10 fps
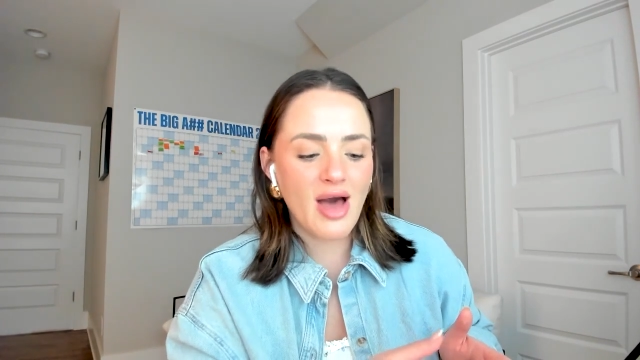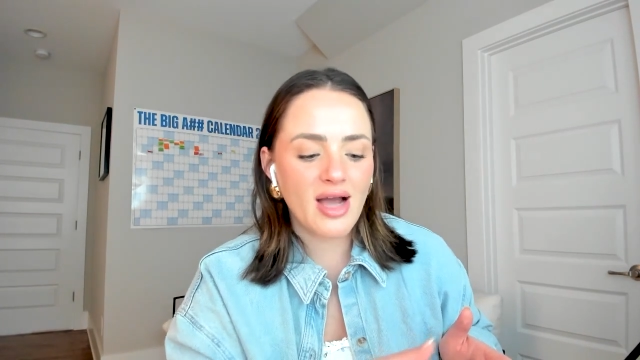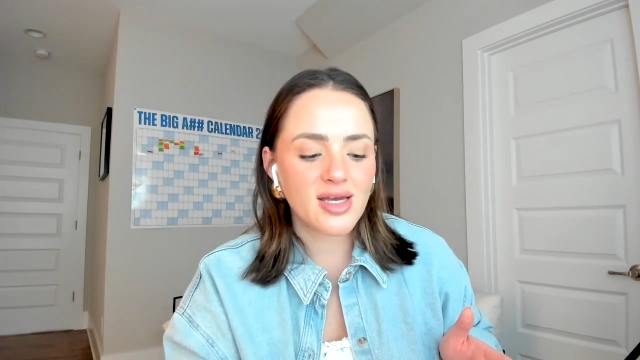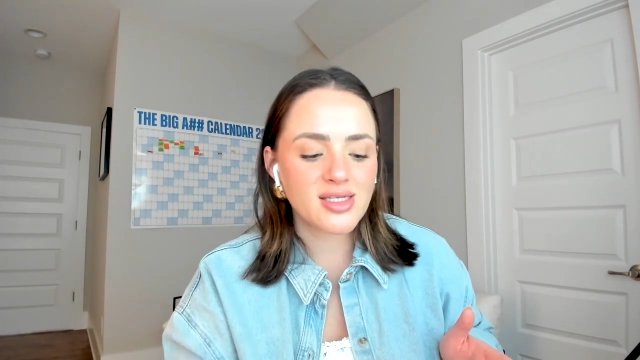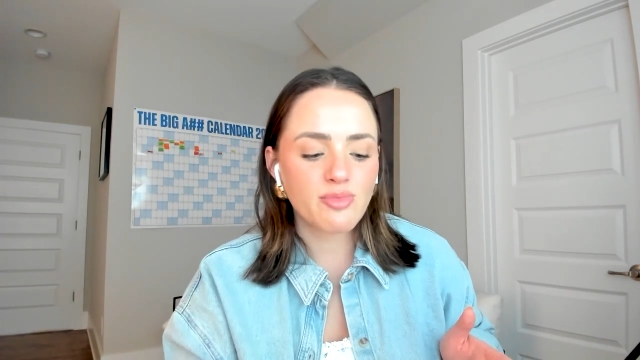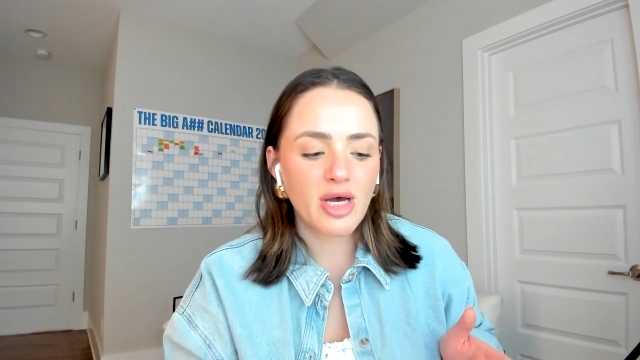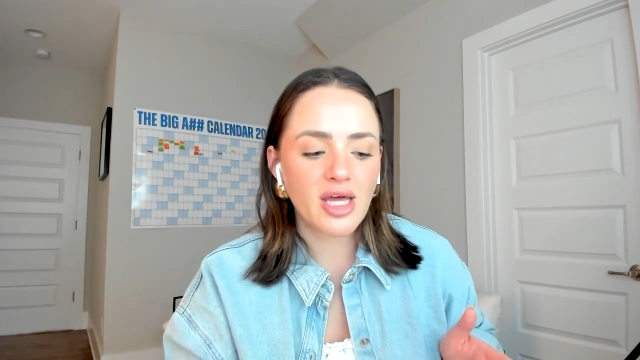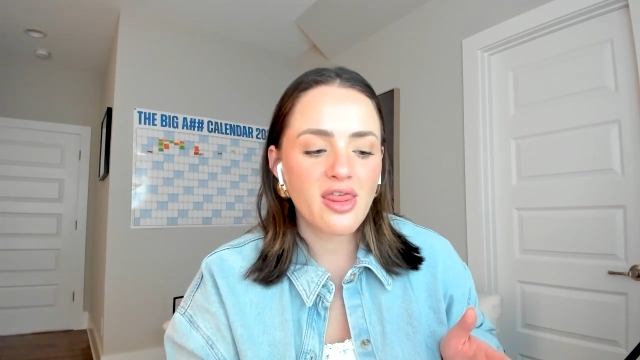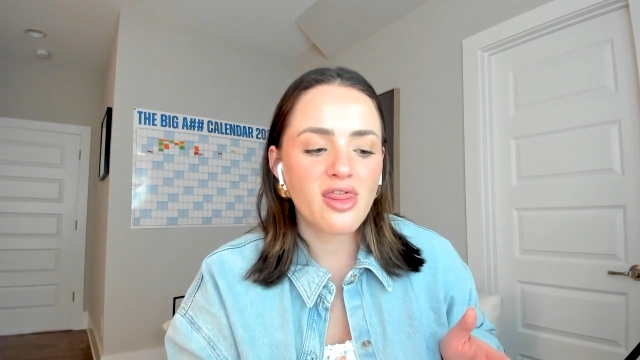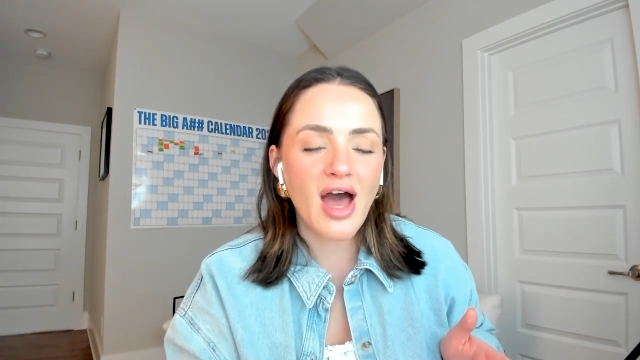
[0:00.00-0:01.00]
end, but
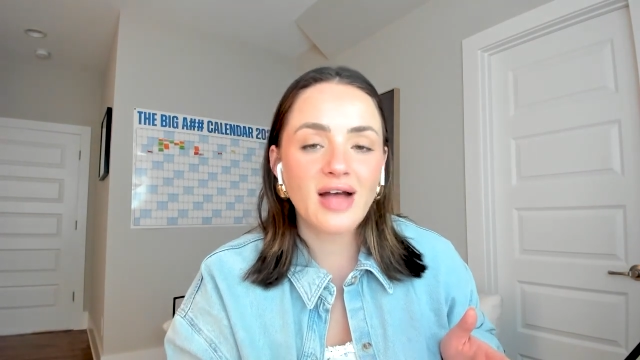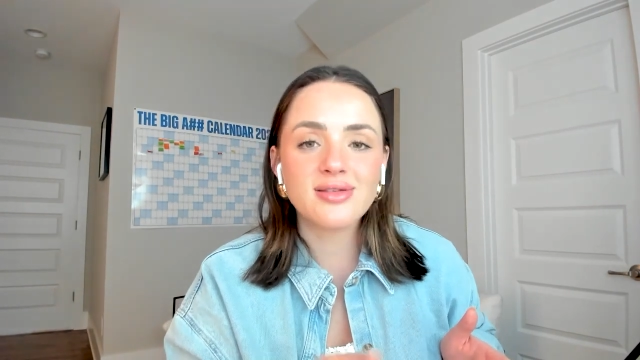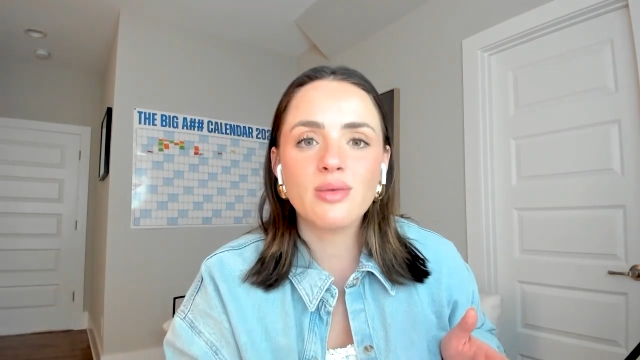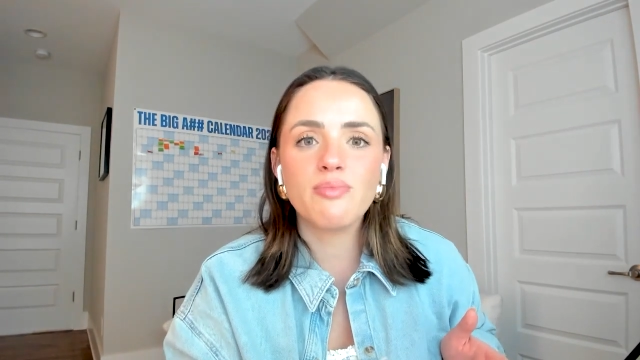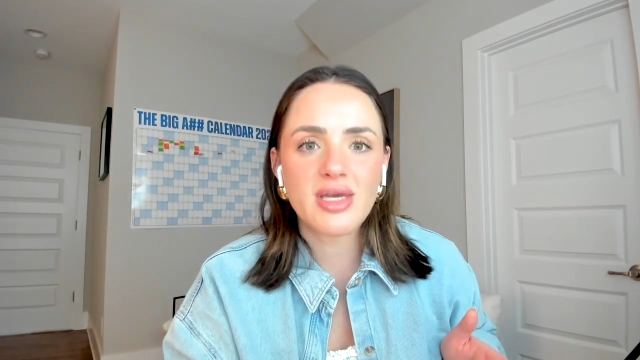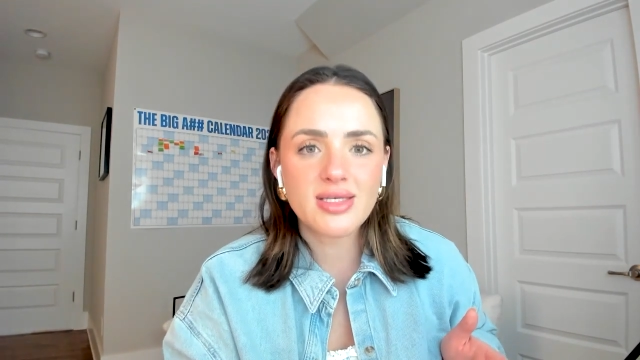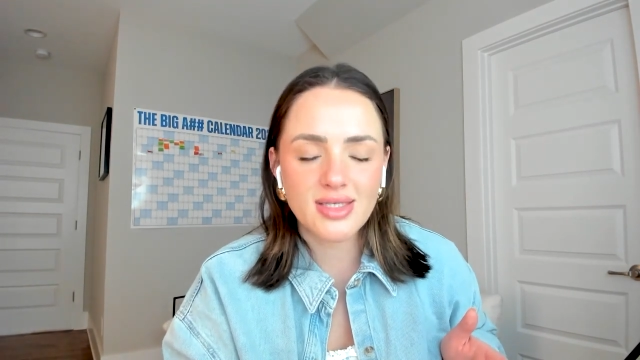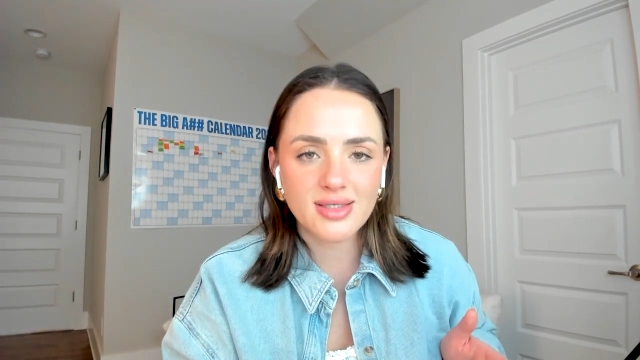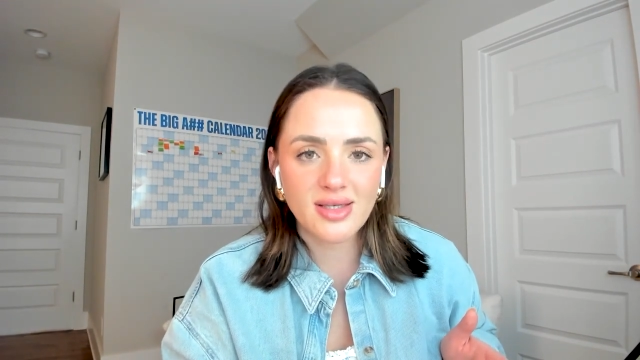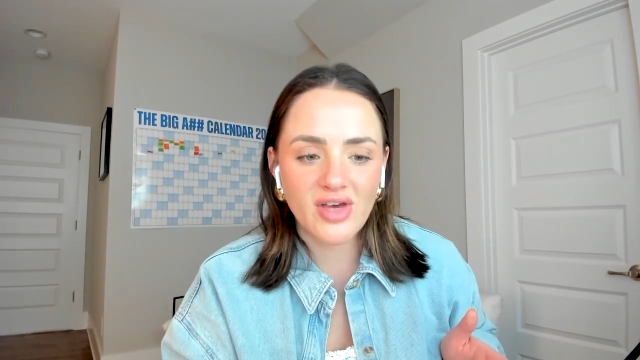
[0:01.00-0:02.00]
that's the
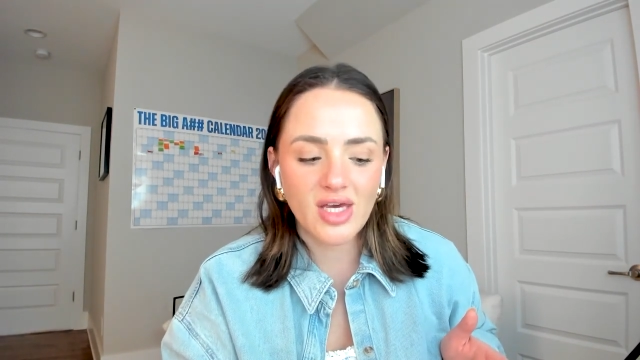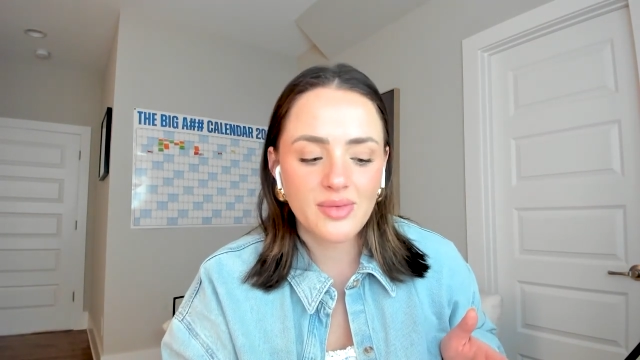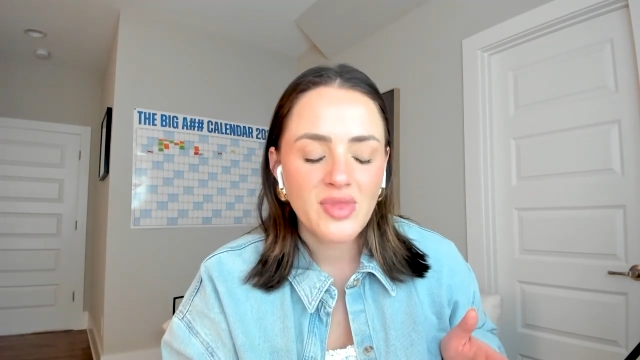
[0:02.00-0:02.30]
basics of it.